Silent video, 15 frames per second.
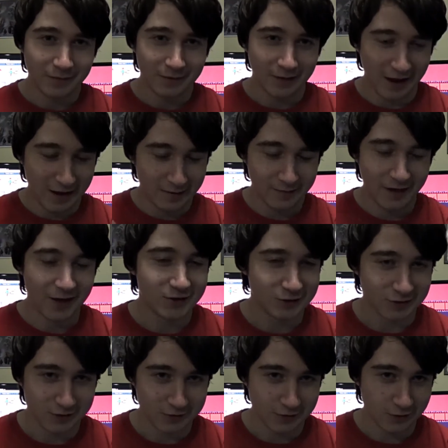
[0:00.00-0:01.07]
that
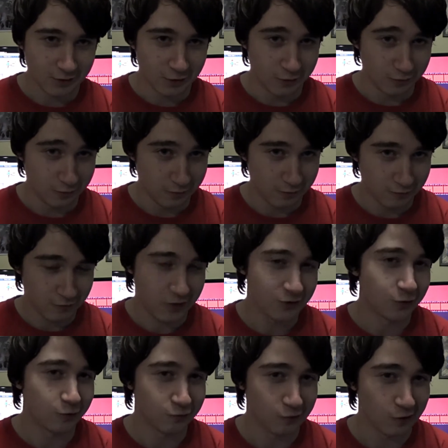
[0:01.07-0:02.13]
adaptations can go
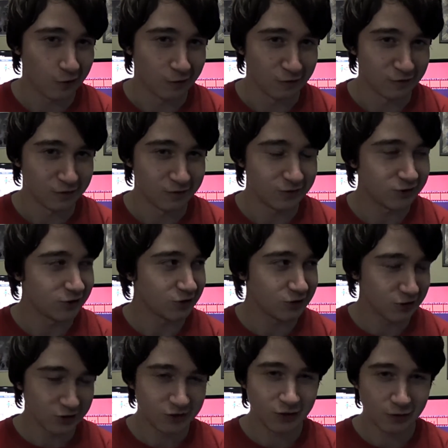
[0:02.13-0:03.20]
right or wrong.
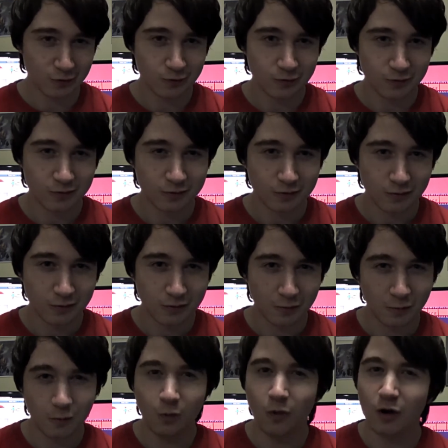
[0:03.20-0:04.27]
Just know
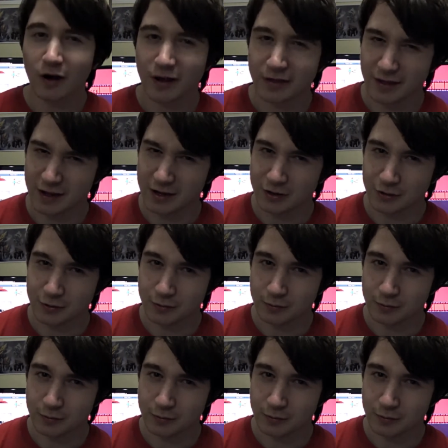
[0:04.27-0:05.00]
why they do.